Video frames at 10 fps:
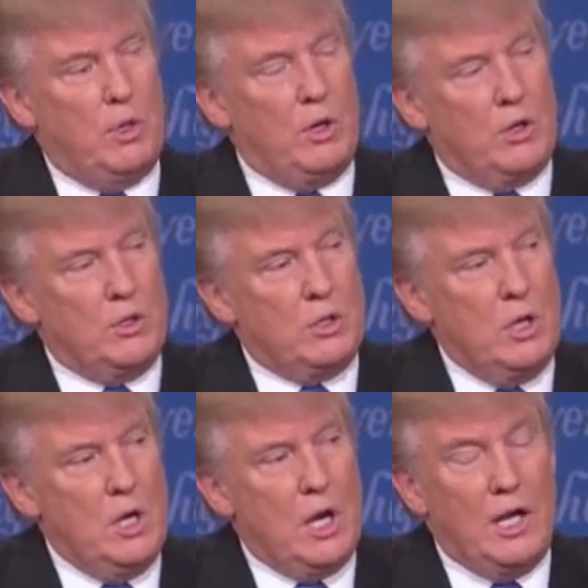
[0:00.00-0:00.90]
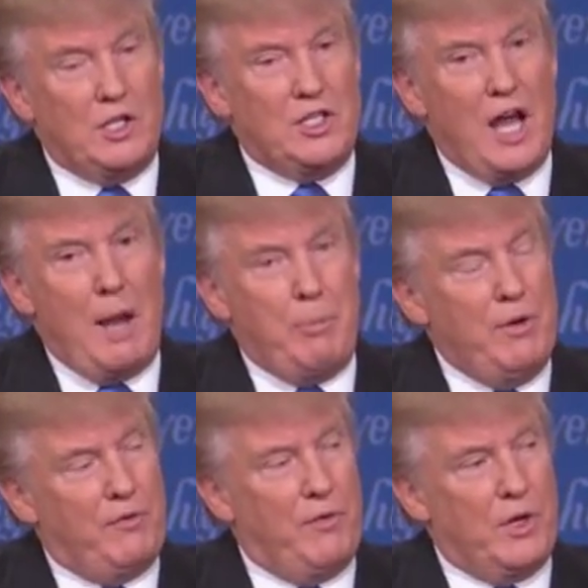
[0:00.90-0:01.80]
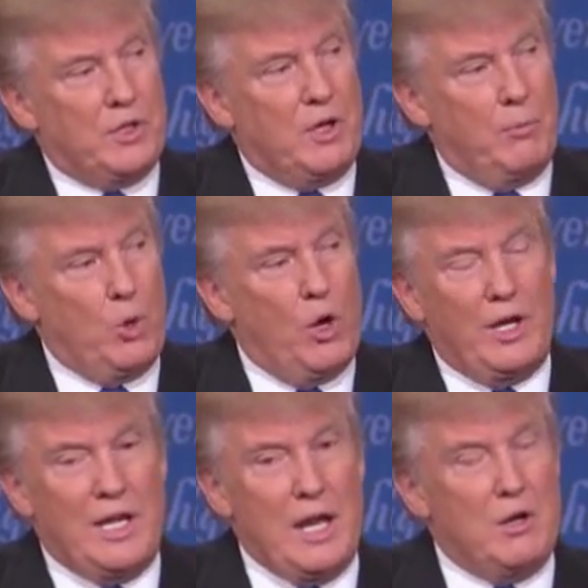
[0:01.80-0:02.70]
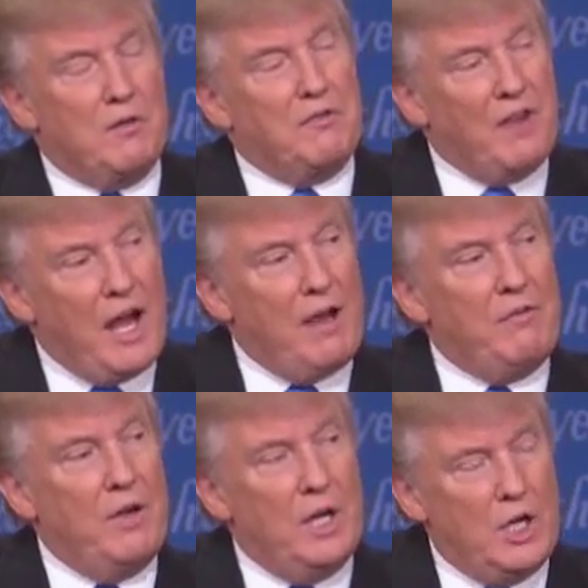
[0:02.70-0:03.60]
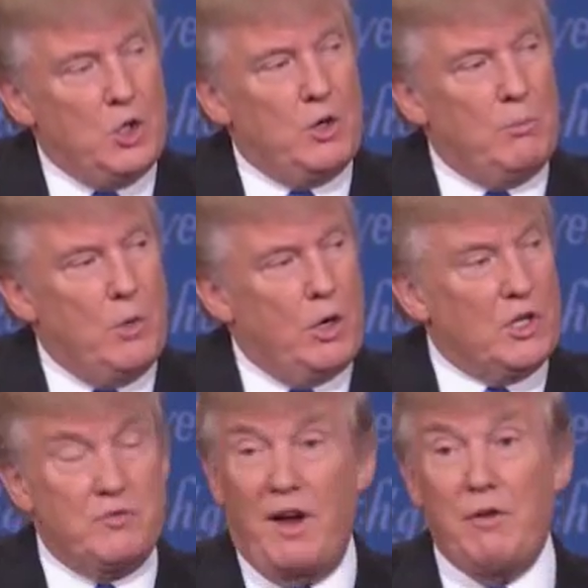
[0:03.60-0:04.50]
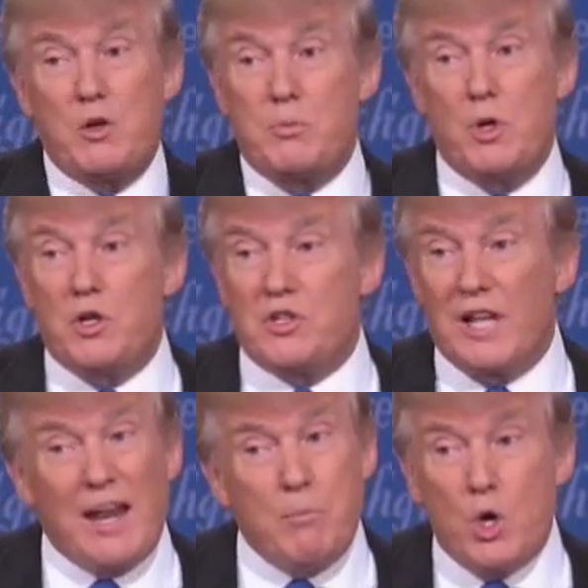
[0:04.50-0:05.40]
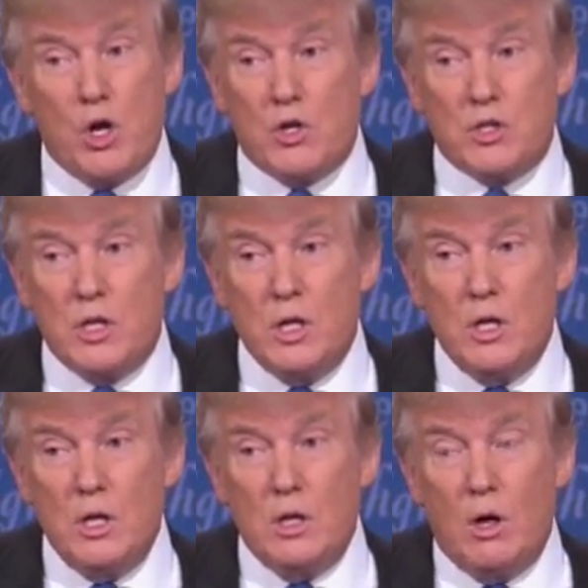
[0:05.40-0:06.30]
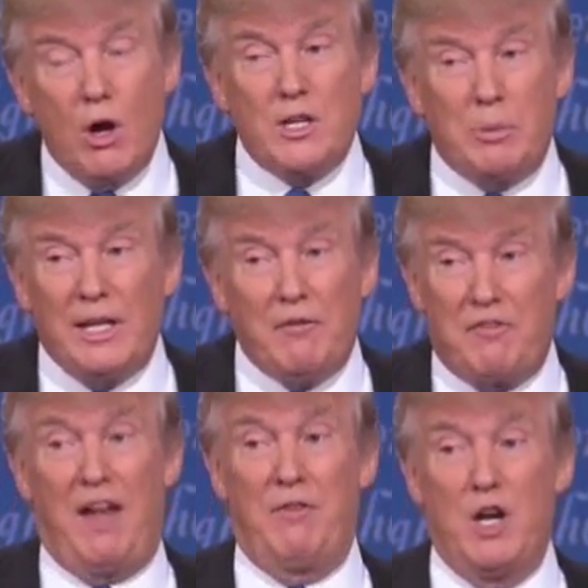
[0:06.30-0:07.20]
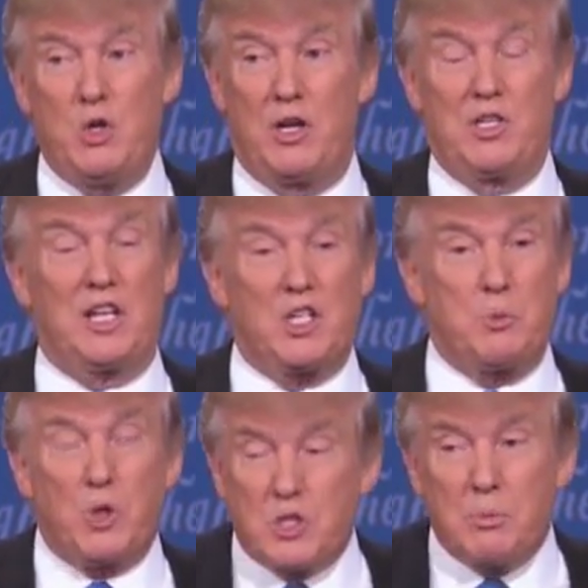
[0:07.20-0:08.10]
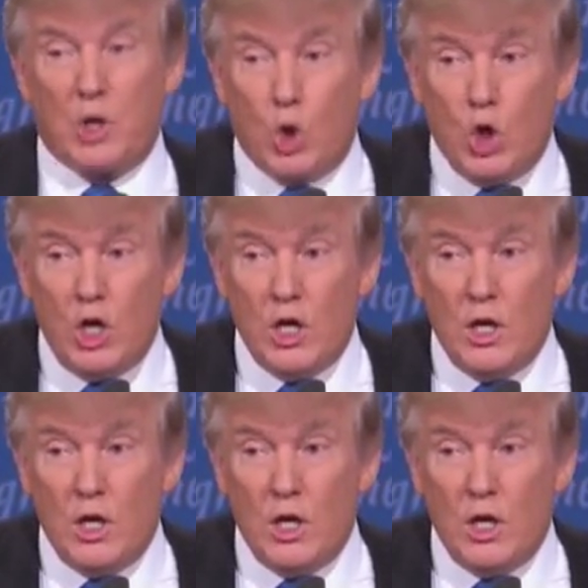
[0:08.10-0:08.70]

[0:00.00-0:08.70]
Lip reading: murders, and stop and frisk brought it down to 500 murders. 500 murders is a lot of murders. Hard to believe. 500 is like supposed to be good.